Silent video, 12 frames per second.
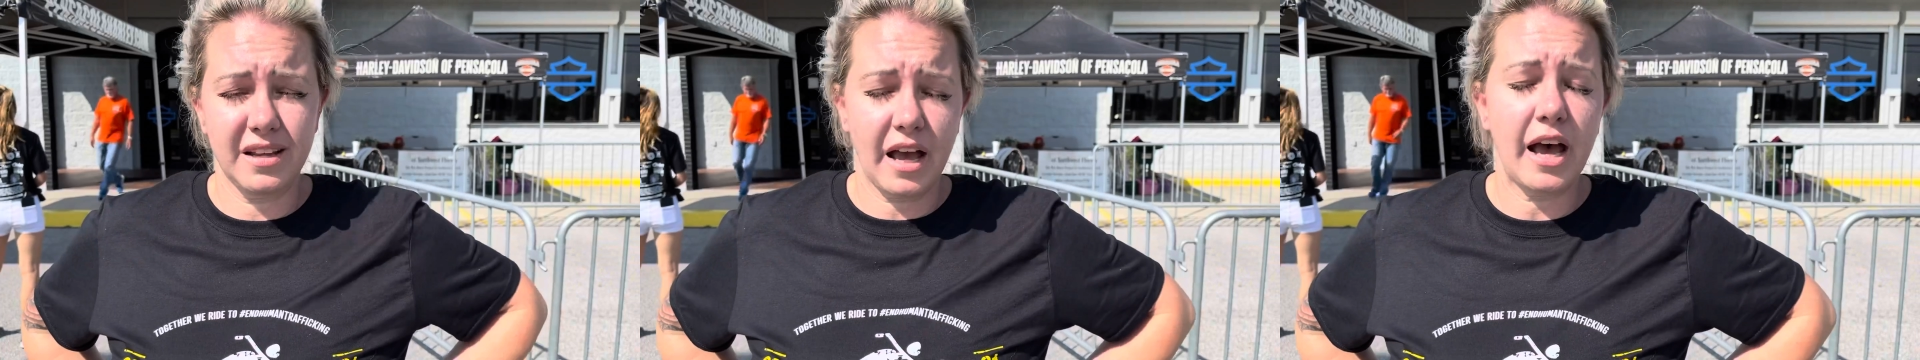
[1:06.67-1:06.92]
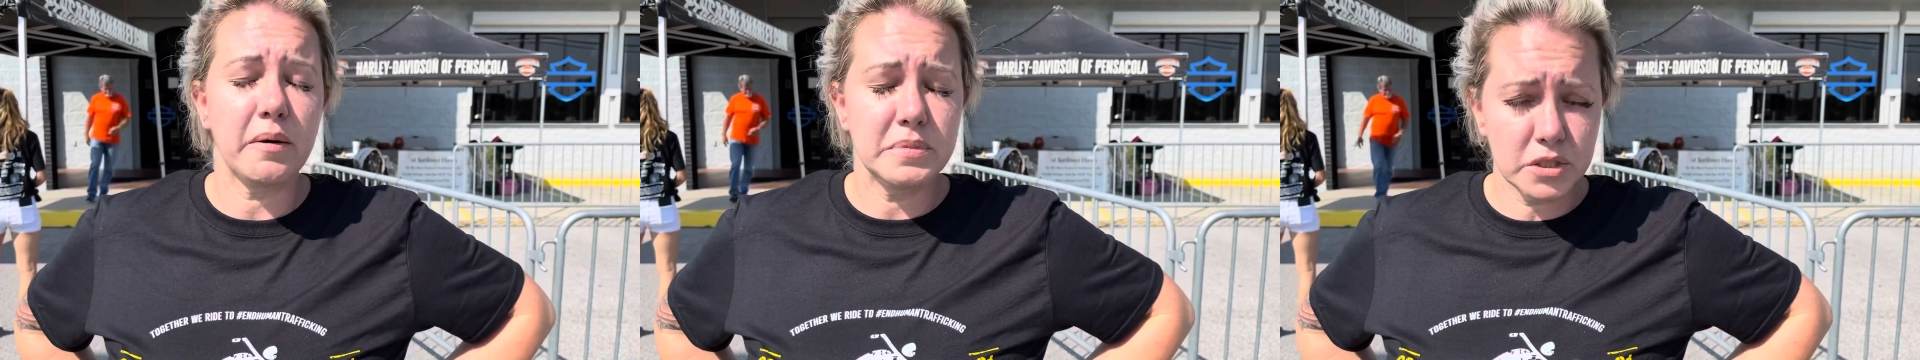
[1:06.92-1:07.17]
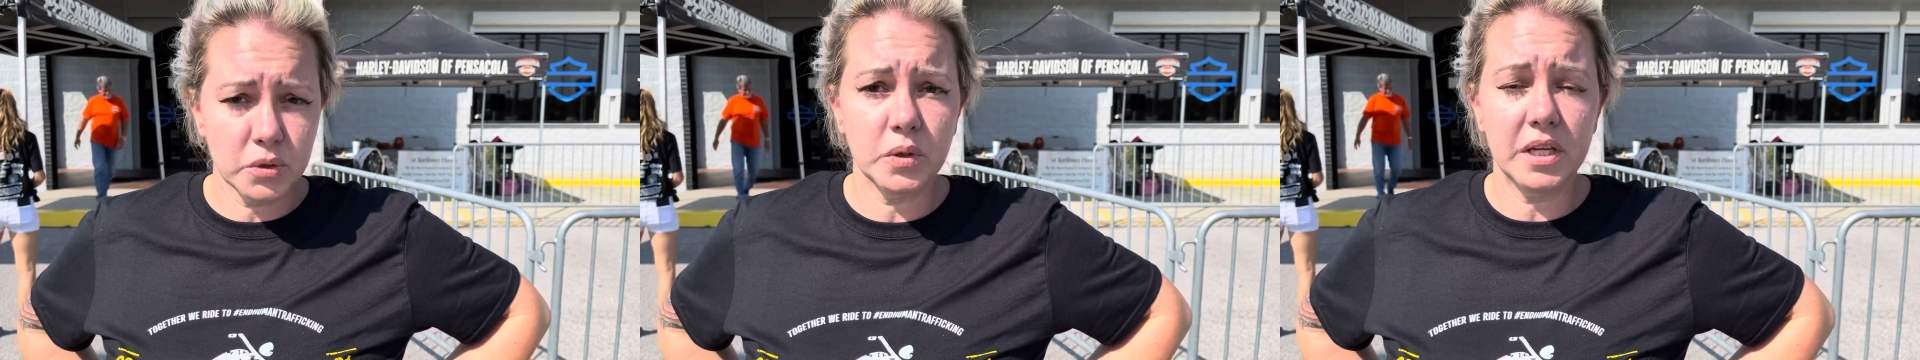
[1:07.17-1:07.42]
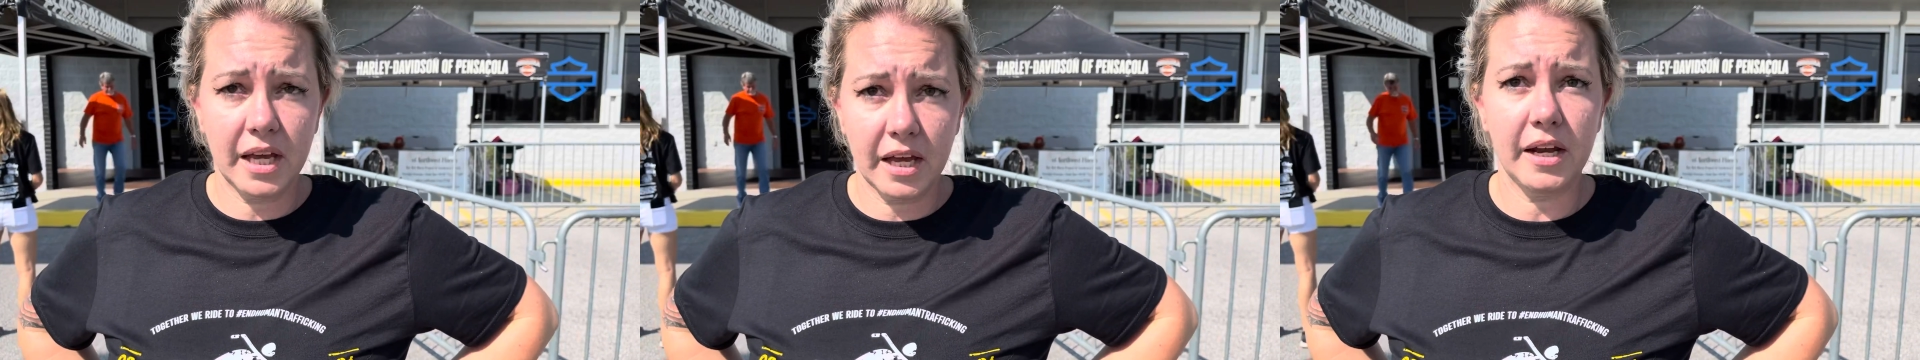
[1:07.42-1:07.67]

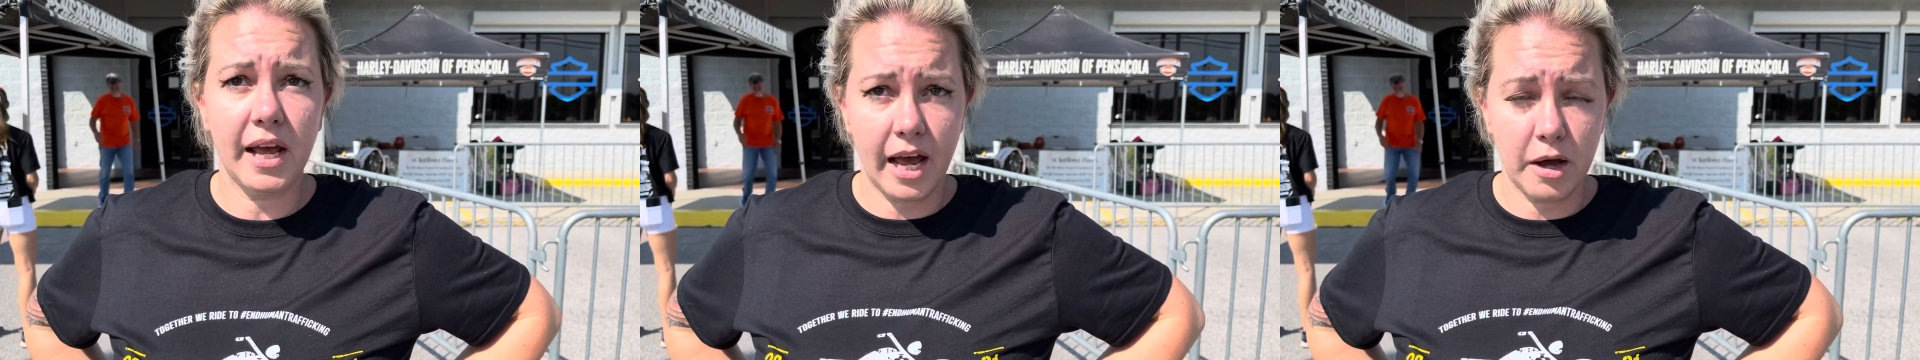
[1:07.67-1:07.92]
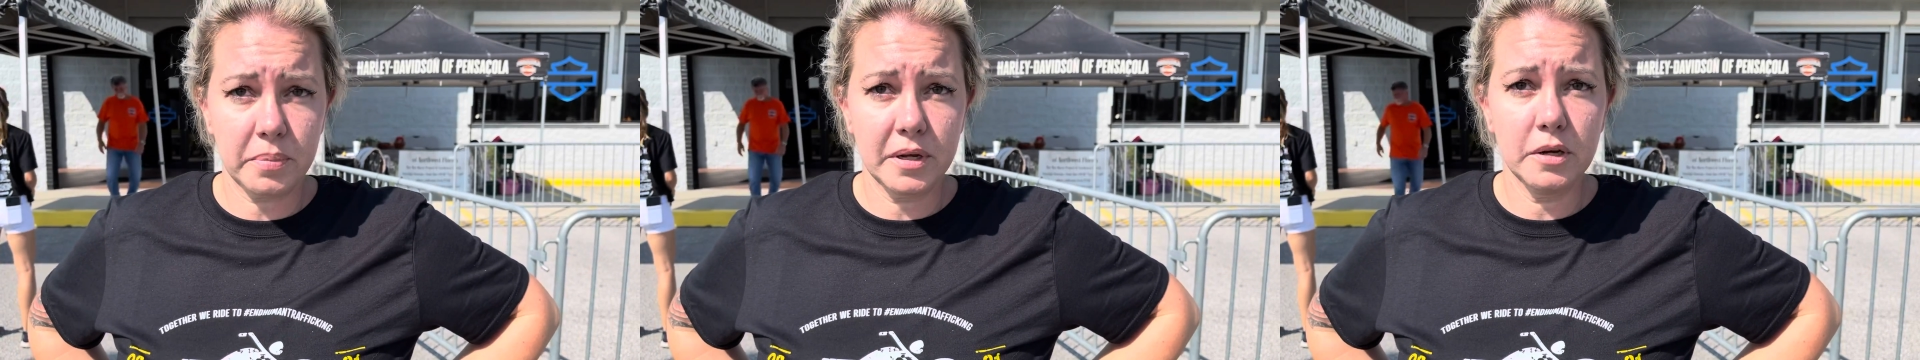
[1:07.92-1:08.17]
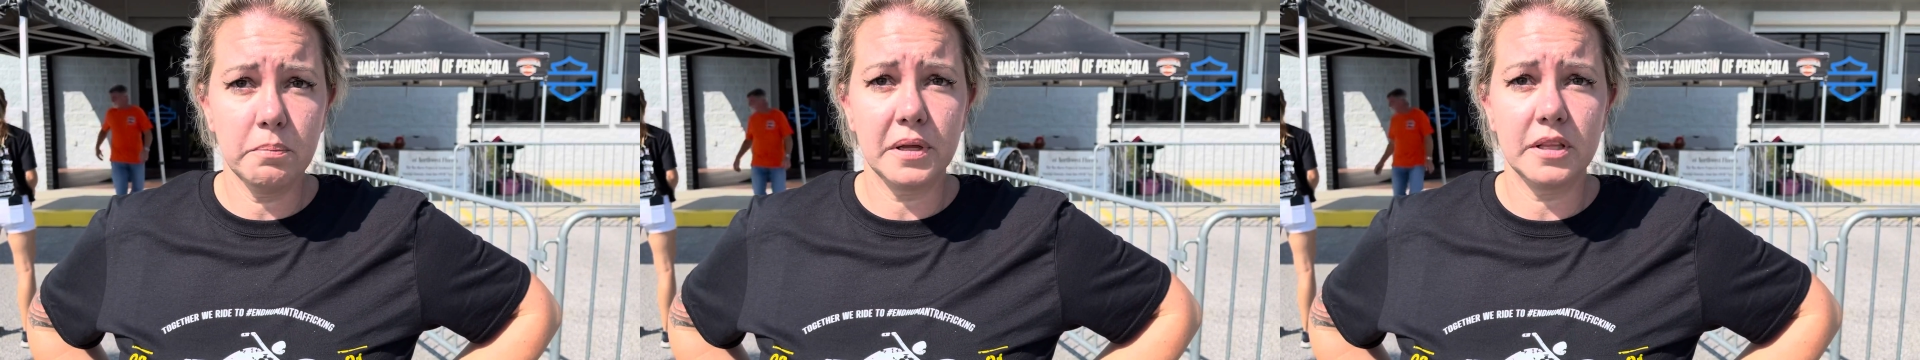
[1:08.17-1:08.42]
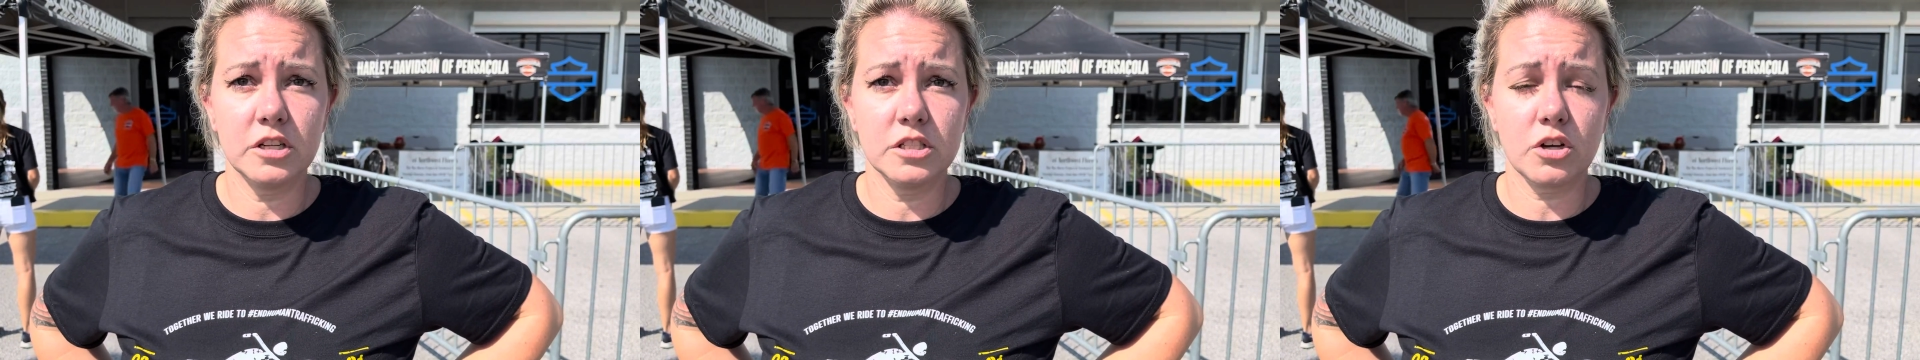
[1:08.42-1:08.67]
absolutely can happen, but
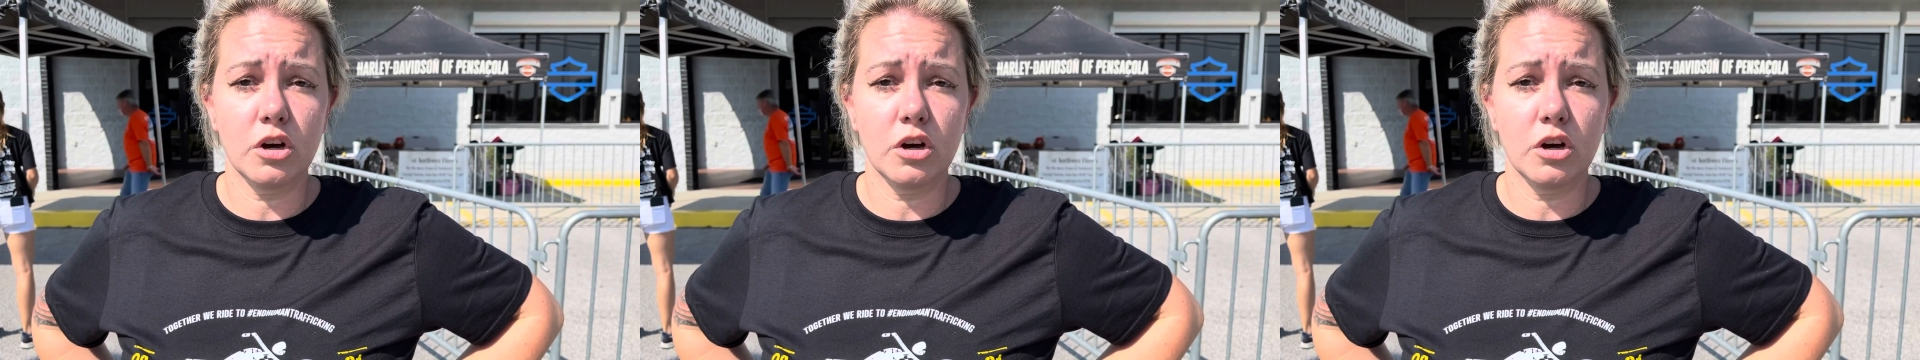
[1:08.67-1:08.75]
there's